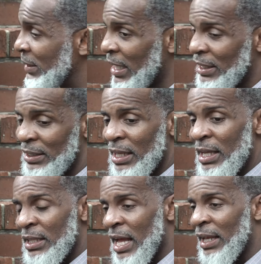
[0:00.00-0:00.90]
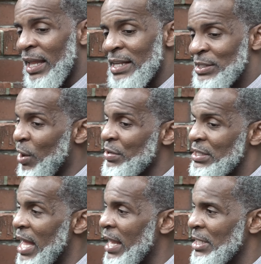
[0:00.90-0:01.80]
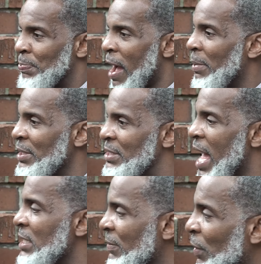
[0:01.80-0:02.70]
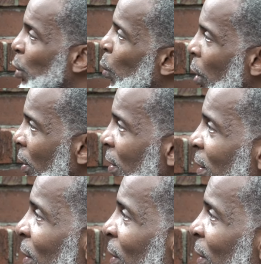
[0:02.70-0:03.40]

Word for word: Like that, that lead service line is probably the size of a quarter